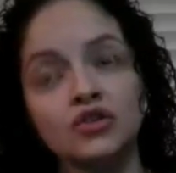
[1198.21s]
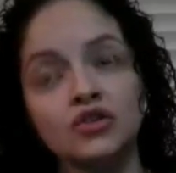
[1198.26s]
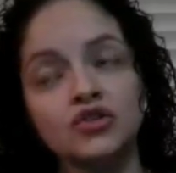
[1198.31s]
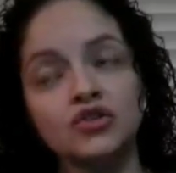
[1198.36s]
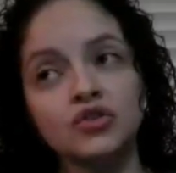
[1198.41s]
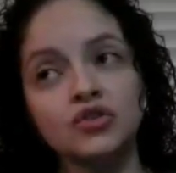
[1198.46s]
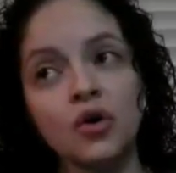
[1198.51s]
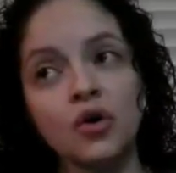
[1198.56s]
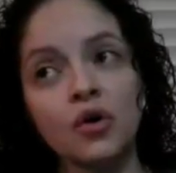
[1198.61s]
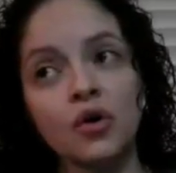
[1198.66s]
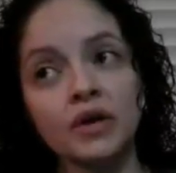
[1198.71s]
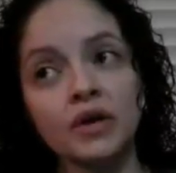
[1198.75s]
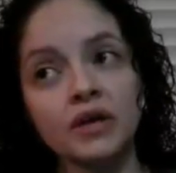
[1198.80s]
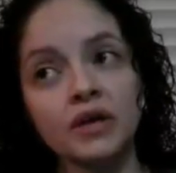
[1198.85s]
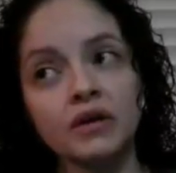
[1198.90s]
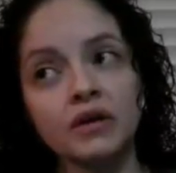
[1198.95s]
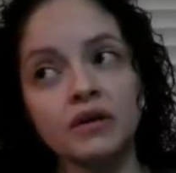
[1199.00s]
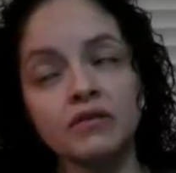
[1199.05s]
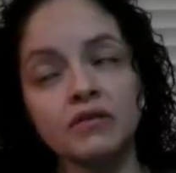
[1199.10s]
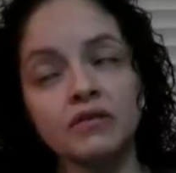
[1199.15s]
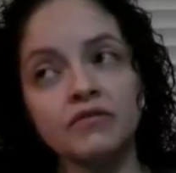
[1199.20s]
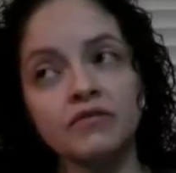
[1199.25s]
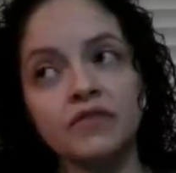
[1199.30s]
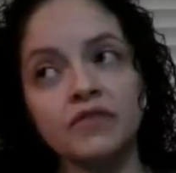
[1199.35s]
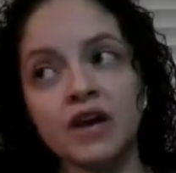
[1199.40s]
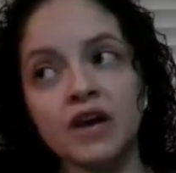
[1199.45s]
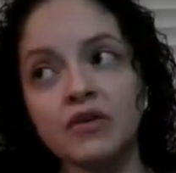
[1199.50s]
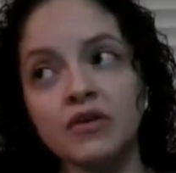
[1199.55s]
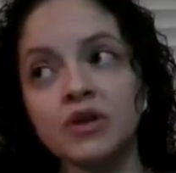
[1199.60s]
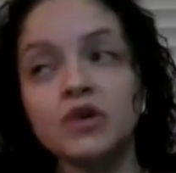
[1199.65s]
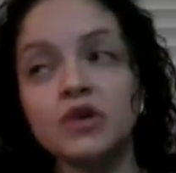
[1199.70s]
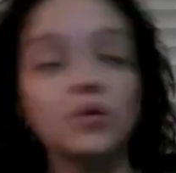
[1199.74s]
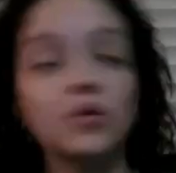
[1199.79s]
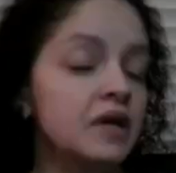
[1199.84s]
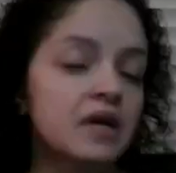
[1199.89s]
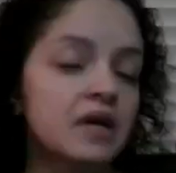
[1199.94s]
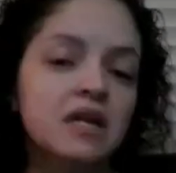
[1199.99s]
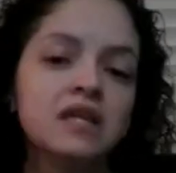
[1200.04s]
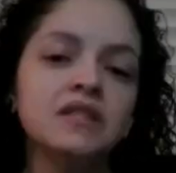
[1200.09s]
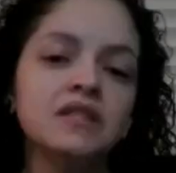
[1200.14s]
So very
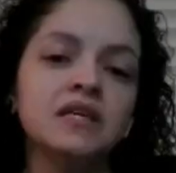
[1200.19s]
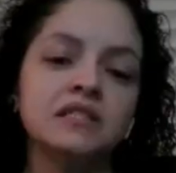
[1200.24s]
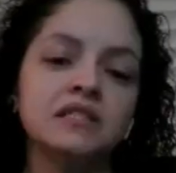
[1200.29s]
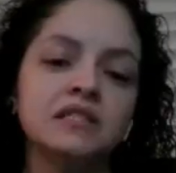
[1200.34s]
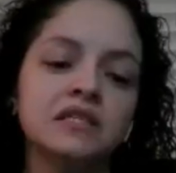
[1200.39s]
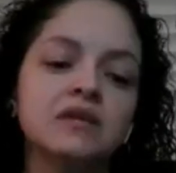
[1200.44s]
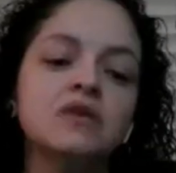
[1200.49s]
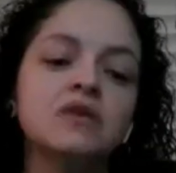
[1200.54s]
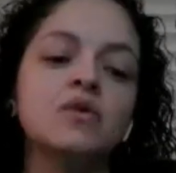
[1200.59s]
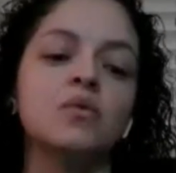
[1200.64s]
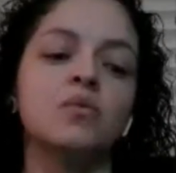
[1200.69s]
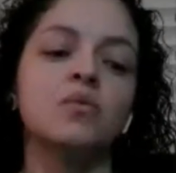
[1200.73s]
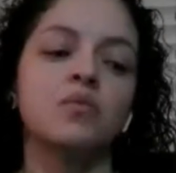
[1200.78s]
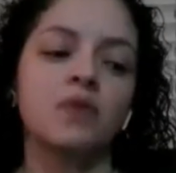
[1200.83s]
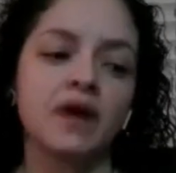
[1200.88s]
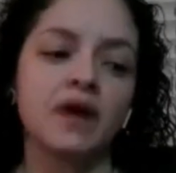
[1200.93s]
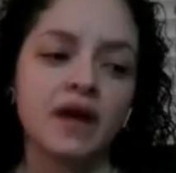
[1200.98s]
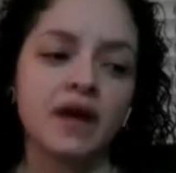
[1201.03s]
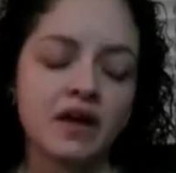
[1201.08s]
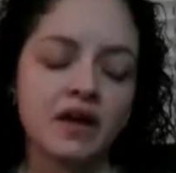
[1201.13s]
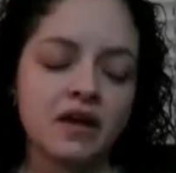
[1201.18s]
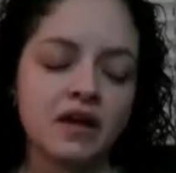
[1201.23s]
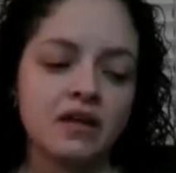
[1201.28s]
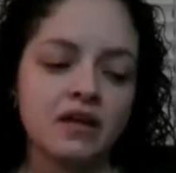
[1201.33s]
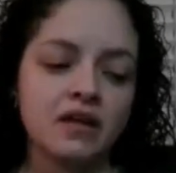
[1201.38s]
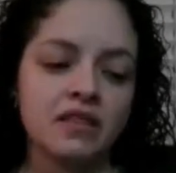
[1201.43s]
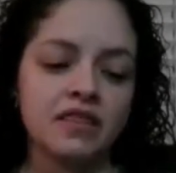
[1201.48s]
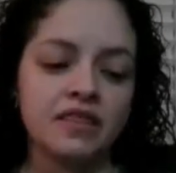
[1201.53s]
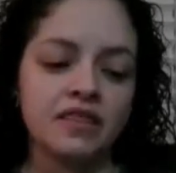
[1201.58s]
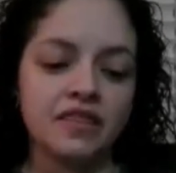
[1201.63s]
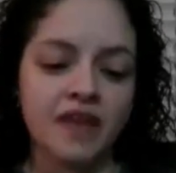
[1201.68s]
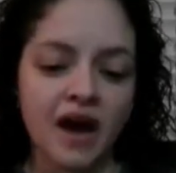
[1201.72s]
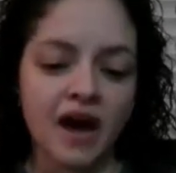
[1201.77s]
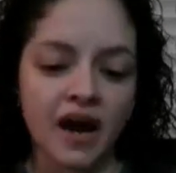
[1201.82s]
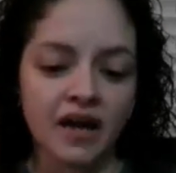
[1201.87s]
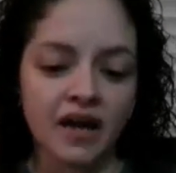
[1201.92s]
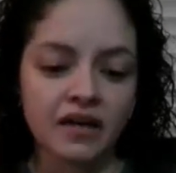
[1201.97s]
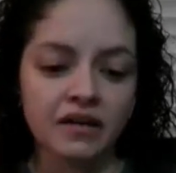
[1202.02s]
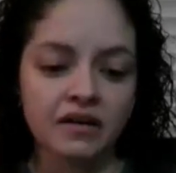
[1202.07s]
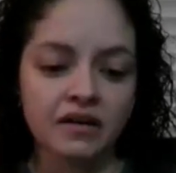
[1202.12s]
quickly, they took away
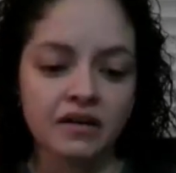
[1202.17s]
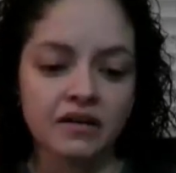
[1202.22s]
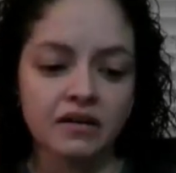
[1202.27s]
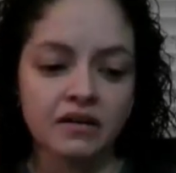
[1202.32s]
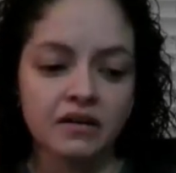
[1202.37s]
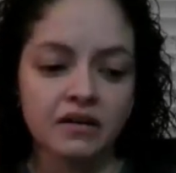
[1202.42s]
that